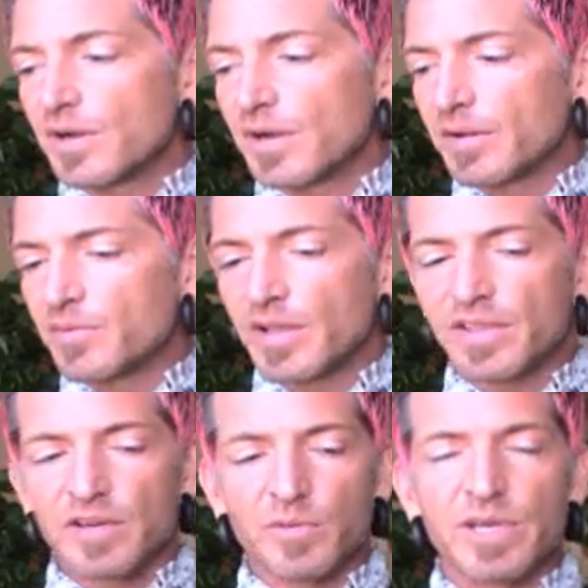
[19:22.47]
I read
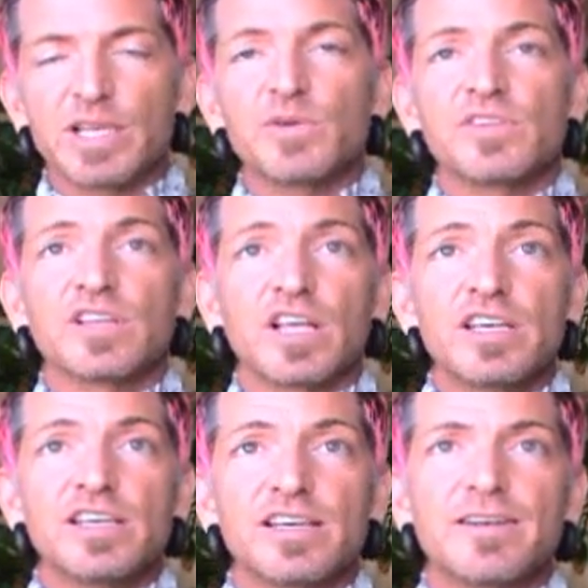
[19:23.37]
that when he was in
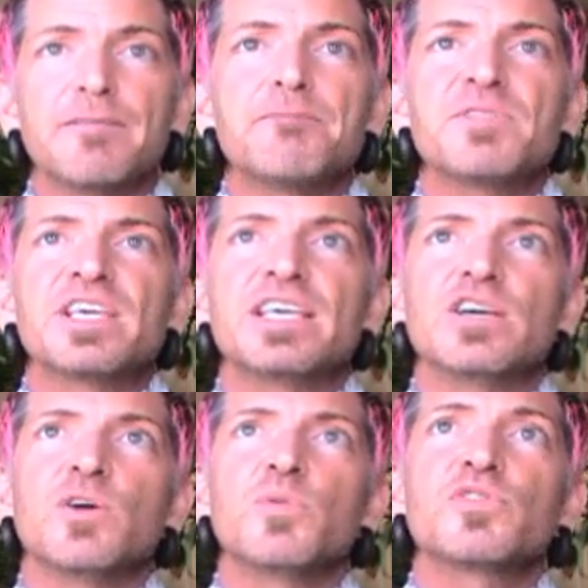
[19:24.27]
London,
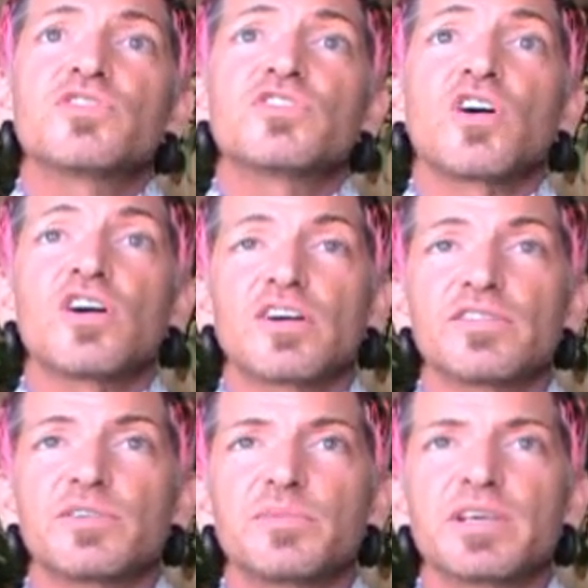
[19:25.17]
he almost
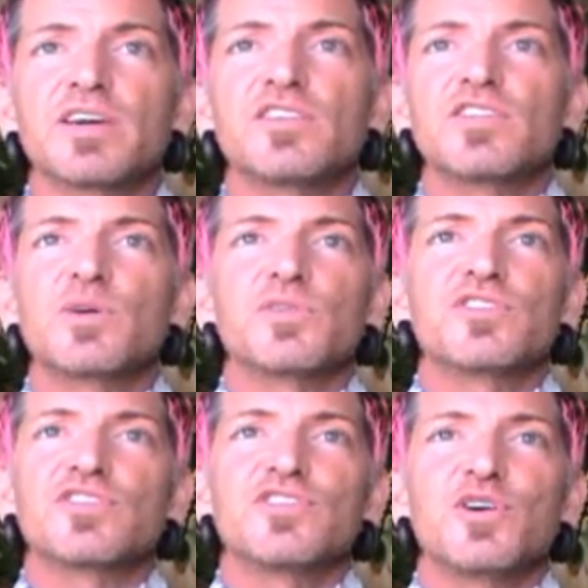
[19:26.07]
starved because there was
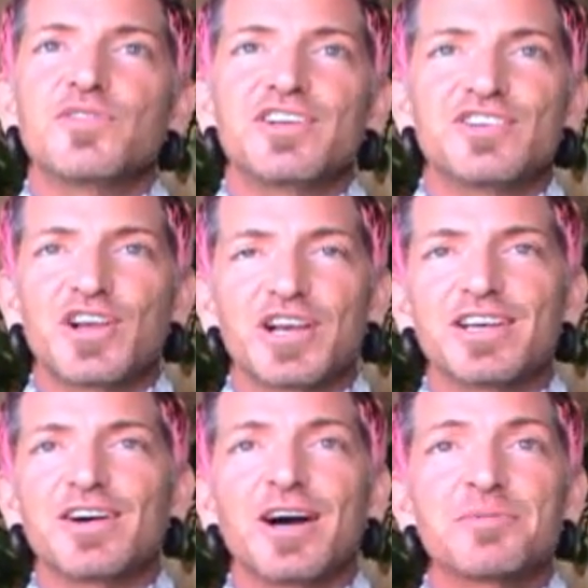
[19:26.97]
just no
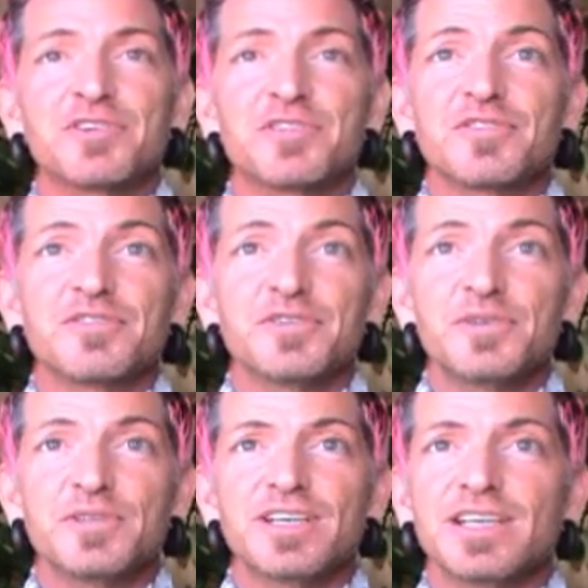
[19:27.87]
vegetarian options for
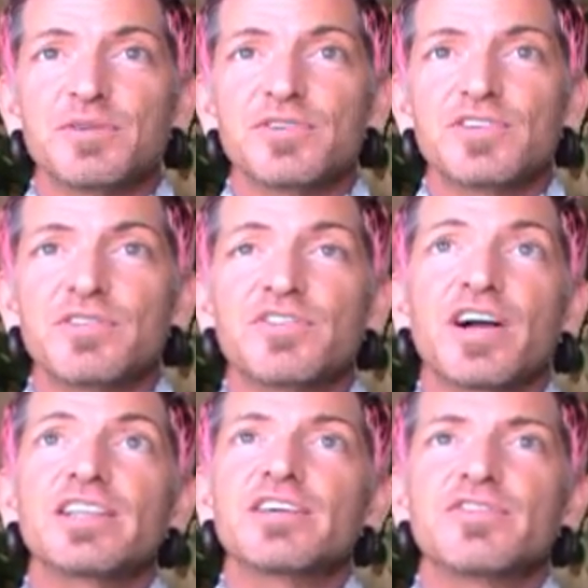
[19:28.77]
food, and he
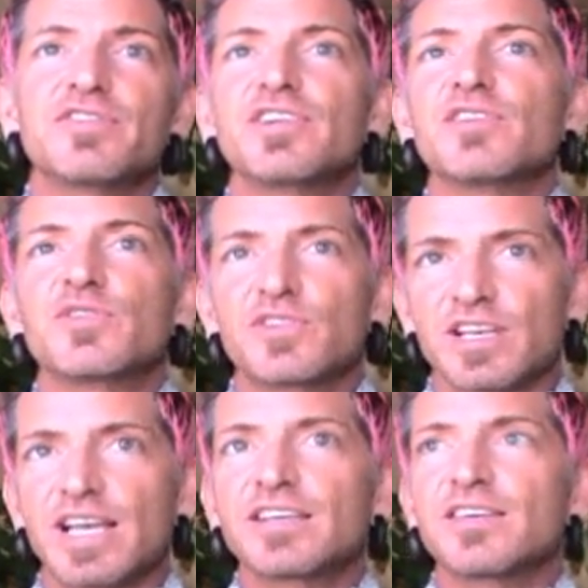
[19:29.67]
finally, you know, was
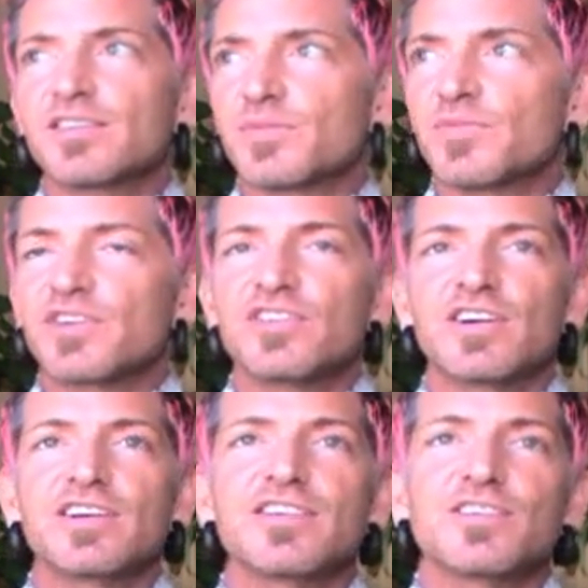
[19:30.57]
connected to some
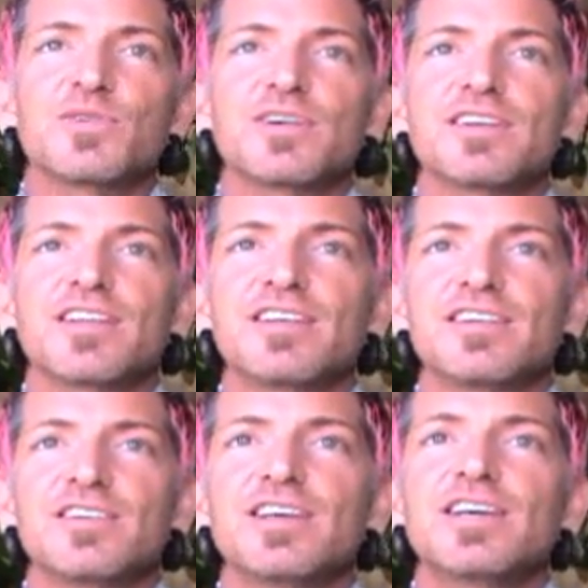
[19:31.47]
vegetarians that were in
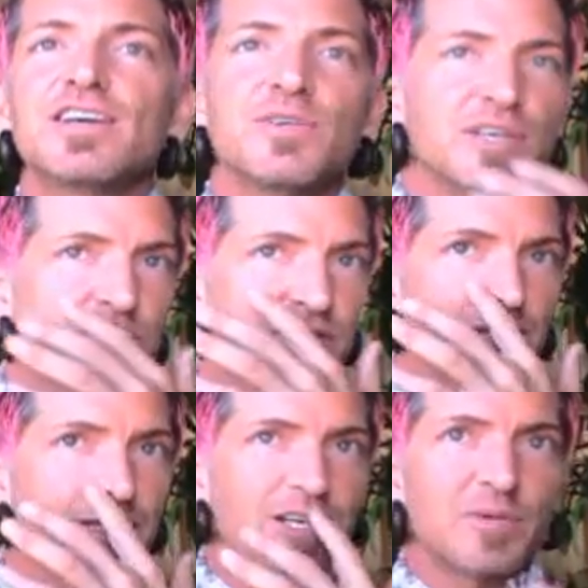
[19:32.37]
London when he was
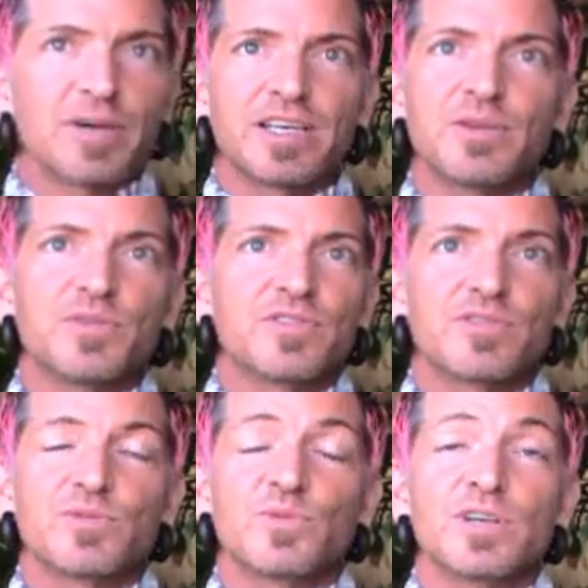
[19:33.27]
studying there, but he
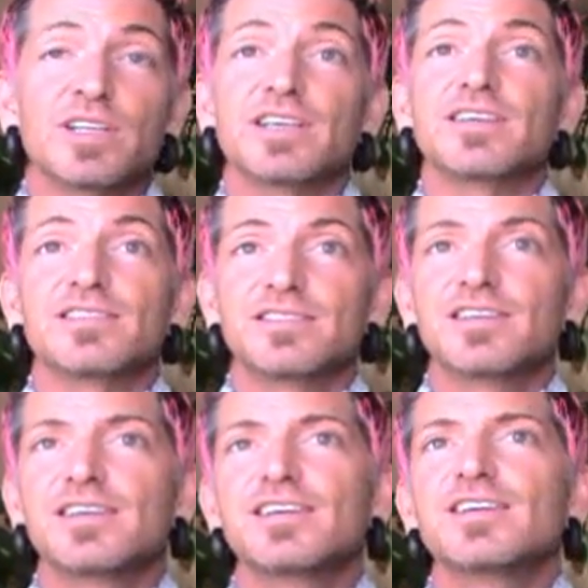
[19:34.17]
was really
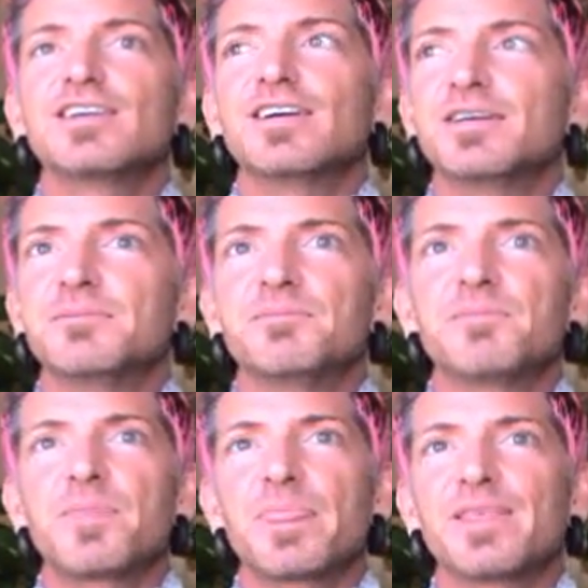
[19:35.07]

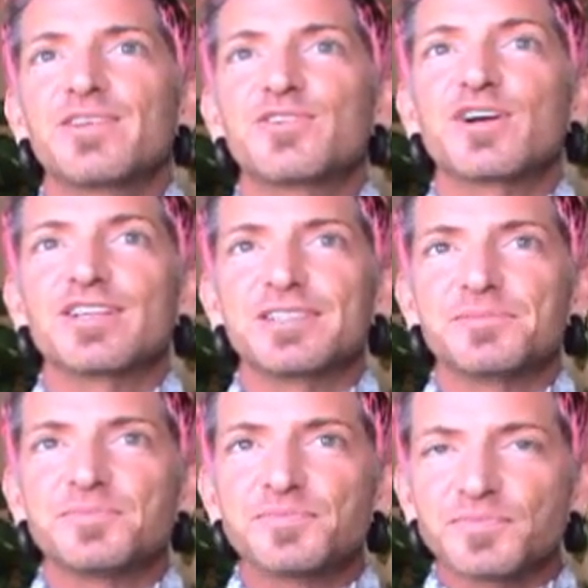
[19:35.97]
struggling.